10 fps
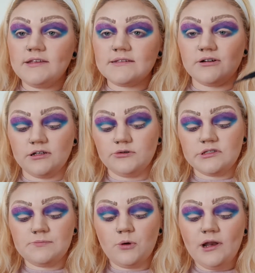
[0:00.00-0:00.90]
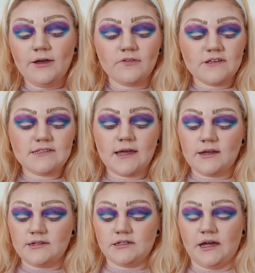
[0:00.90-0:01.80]
It's got a little spoolie on this
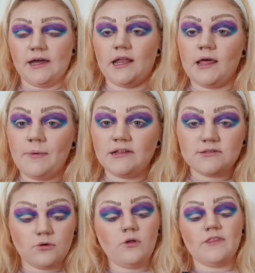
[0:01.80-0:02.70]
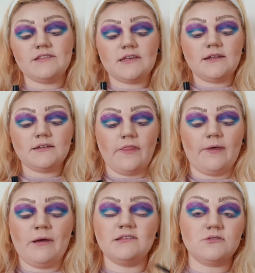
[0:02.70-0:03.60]
end and a pencil on this end, and
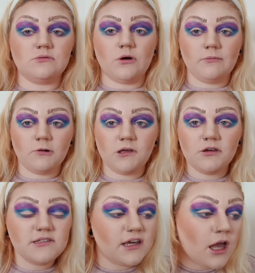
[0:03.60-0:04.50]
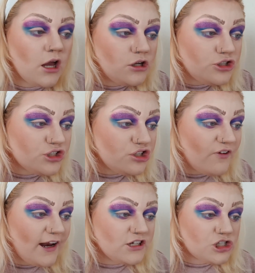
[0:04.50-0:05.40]
the pencil is what I'm going to be using just to
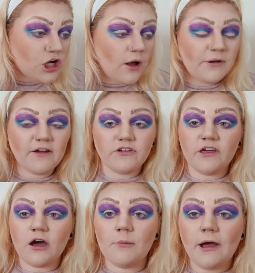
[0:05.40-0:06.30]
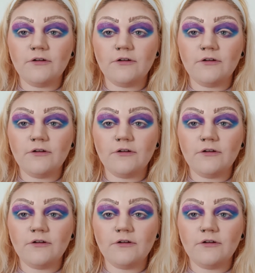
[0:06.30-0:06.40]
really sharpen everything up.